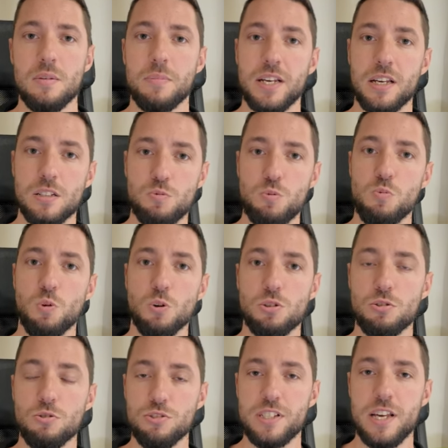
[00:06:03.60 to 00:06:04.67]
because we
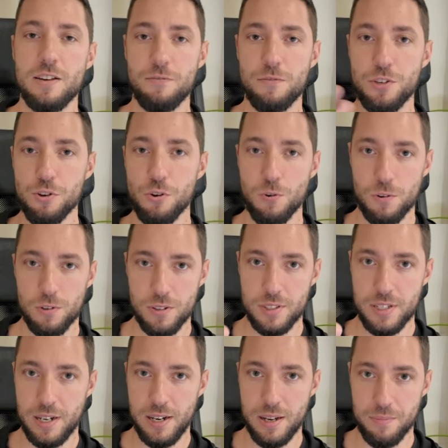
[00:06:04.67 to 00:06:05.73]
want to save your
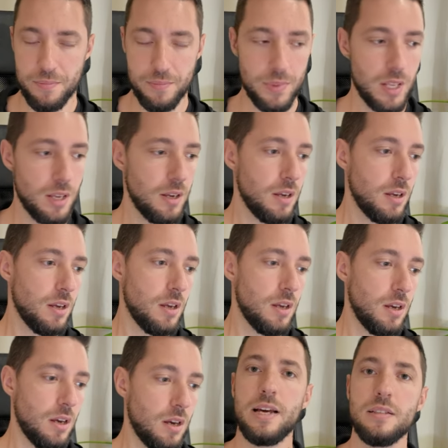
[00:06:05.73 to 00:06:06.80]
time.
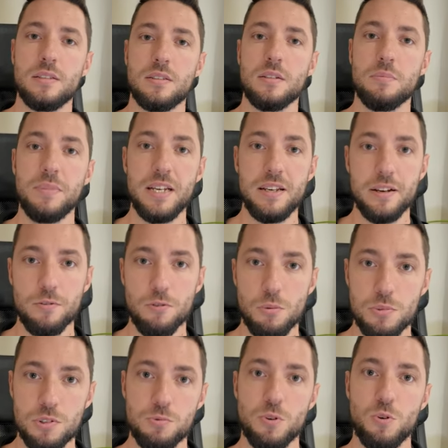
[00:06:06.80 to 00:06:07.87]
And the meeting
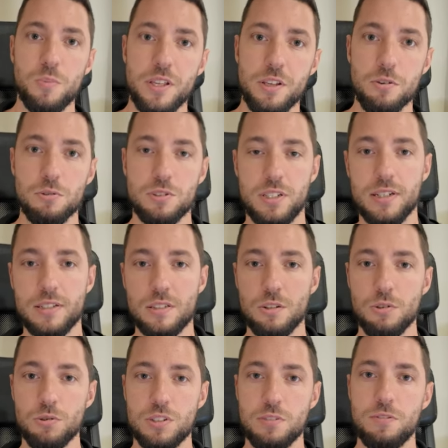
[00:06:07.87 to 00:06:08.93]
rooms will be used
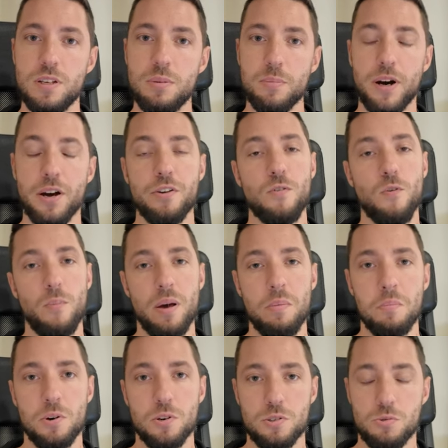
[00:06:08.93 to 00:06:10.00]
exclusively by your
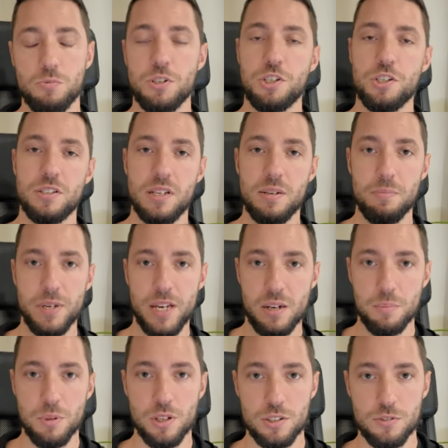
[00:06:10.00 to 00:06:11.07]
members, which is a
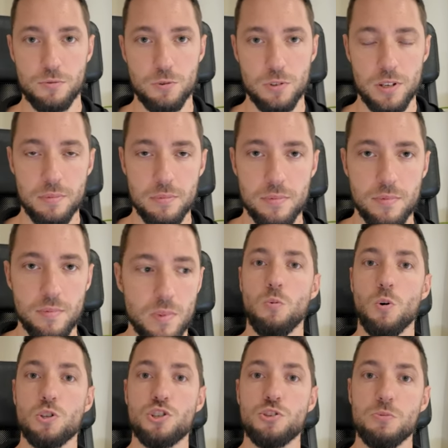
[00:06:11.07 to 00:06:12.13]
big plus for them.
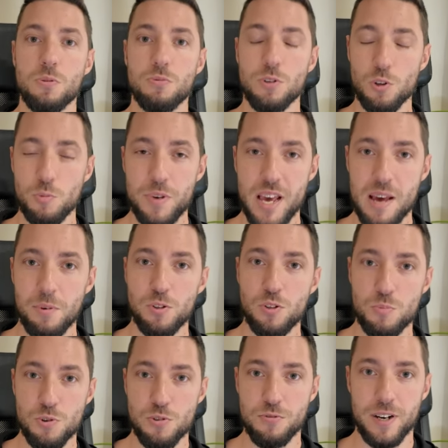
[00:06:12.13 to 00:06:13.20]
What you will not be able
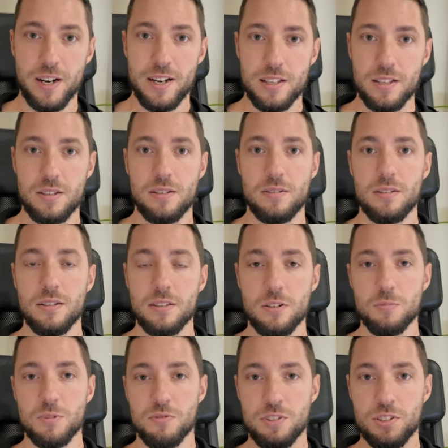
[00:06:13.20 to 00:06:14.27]
to provide in
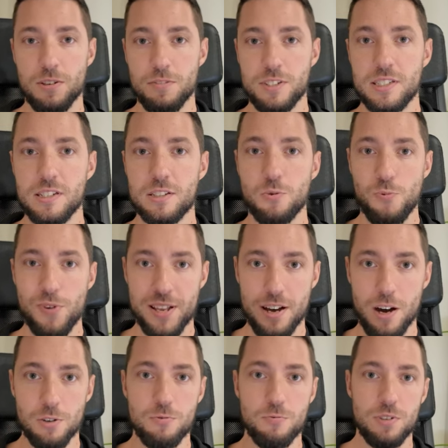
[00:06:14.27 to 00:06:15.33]
terms of services
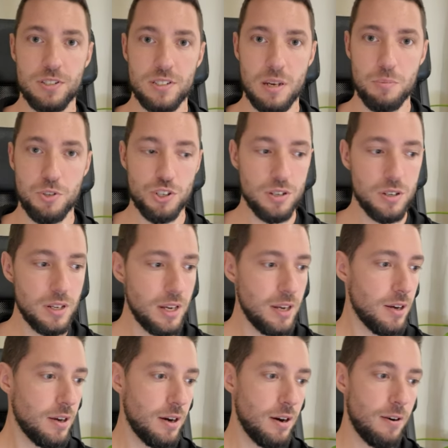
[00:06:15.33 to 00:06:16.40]
without reception
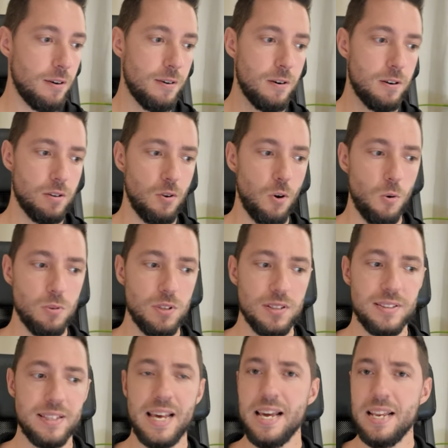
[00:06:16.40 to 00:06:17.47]
are all the
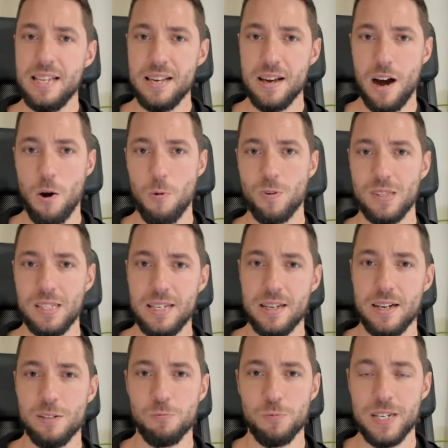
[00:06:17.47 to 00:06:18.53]
daily,
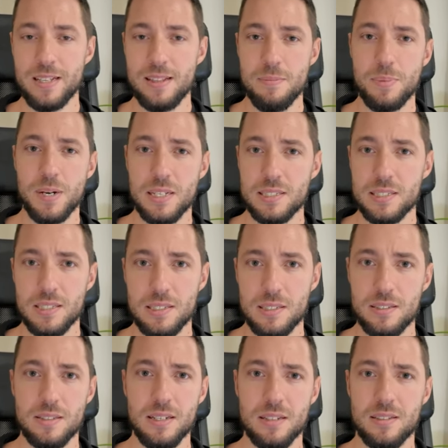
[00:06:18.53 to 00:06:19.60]
hourly, and weekly
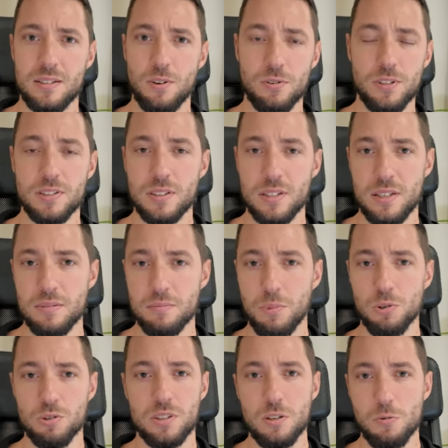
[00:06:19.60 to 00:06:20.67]
passes that honestly
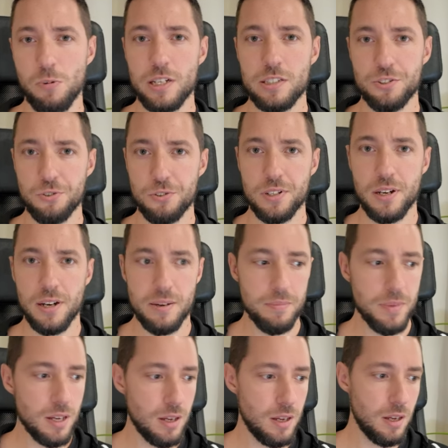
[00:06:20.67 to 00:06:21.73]
mostly waste your
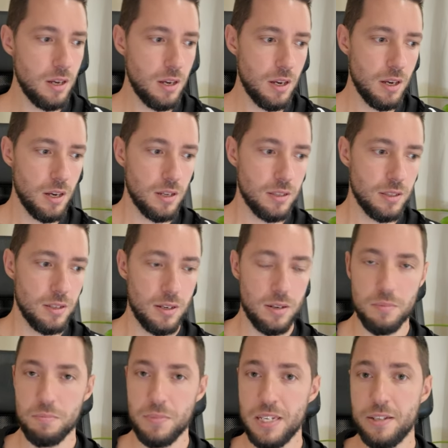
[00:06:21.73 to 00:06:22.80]
time.
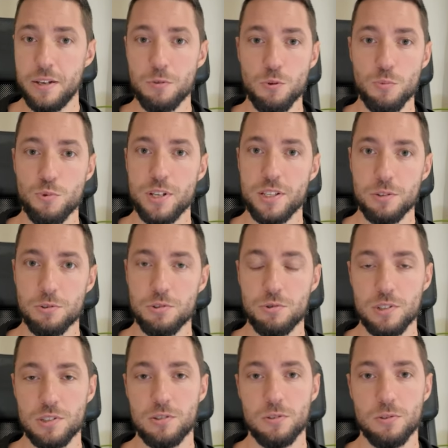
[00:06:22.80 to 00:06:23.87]
The meeting room rentals
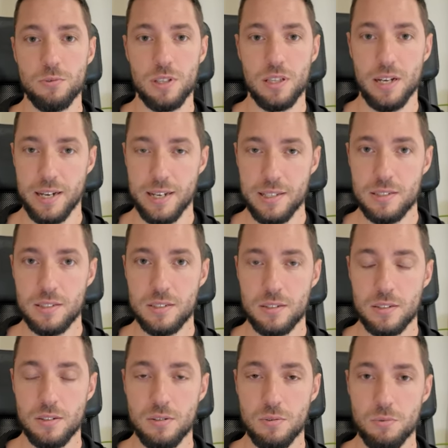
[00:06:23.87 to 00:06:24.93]
to external
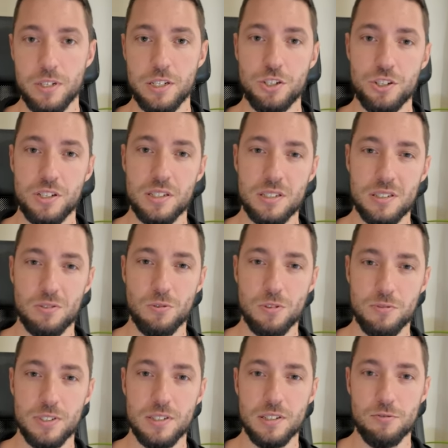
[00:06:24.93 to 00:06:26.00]
clients, which is sort
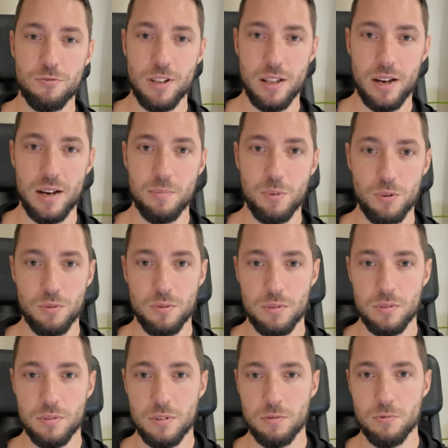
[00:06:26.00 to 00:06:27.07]
of an unreliable
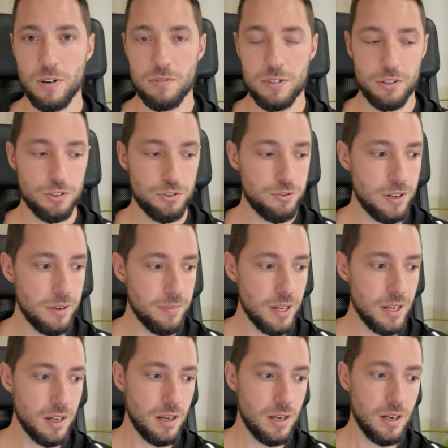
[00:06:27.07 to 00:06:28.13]
revenue
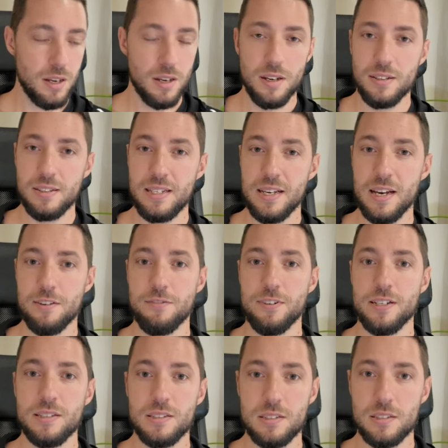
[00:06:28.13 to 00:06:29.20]
stream. The
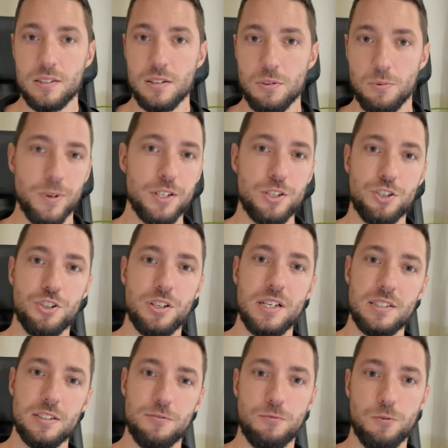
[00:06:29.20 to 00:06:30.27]
events, which
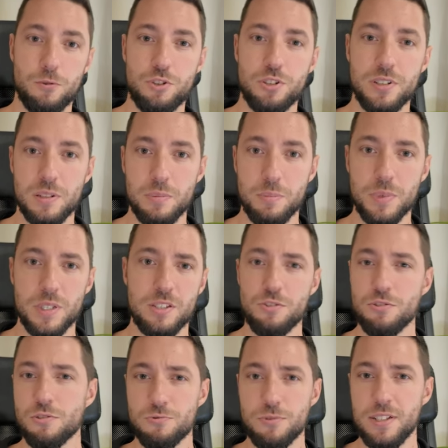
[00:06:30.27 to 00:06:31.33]
is unfortunate, but
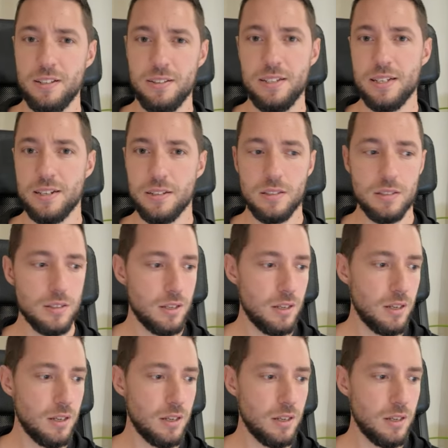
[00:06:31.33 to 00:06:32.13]
you don't really need it.